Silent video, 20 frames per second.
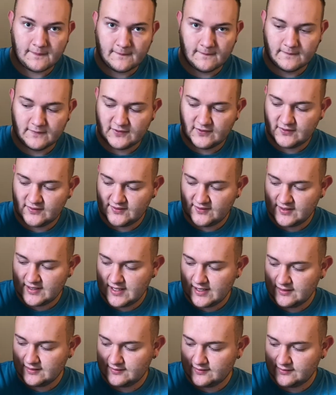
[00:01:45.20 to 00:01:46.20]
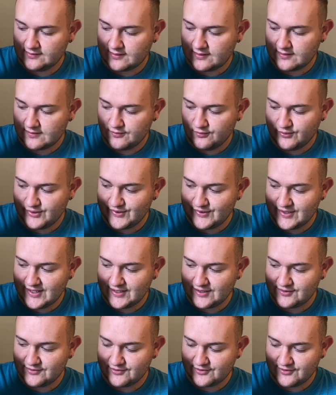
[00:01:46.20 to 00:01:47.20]
snakes are
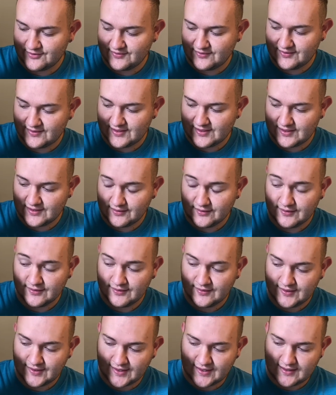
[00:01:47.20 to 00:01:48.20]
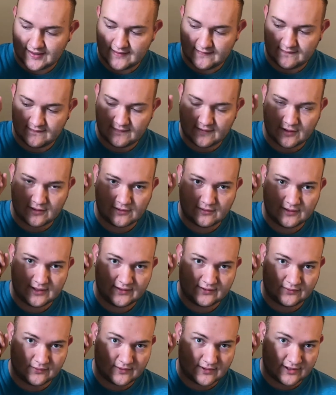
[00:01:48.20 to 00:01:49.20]
really interesting. I've
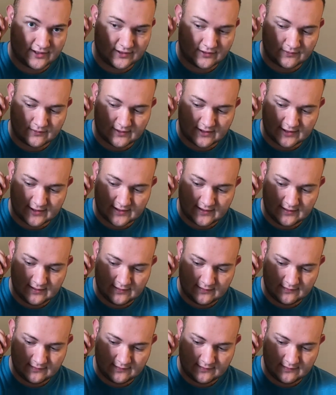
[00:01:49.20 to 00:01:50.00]
always wanted one,